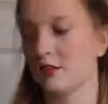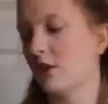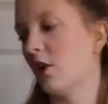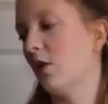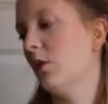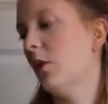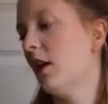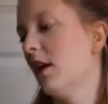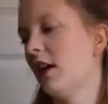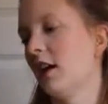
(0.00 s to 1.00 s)
So
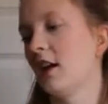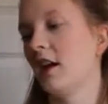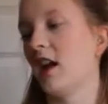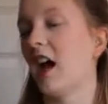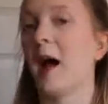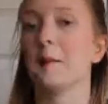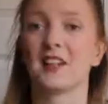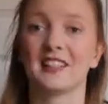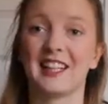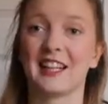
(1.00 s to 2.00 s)
I'm
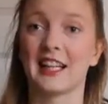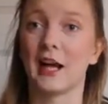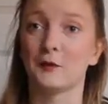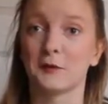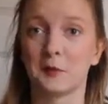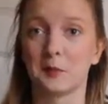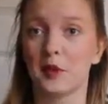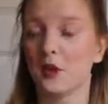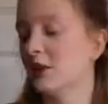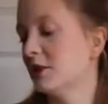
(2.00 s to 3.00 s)
gonna take it out of the
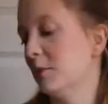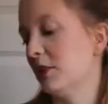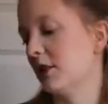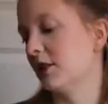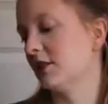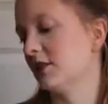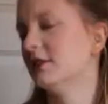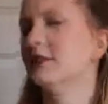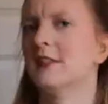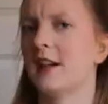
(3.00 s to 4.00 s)
box because
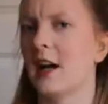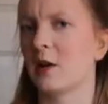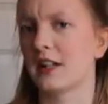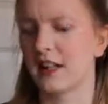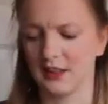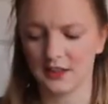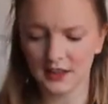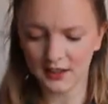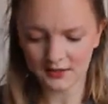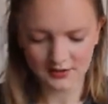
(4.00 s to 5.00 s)
how can I
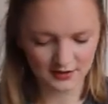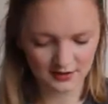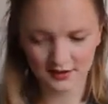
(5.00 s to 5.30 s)
not?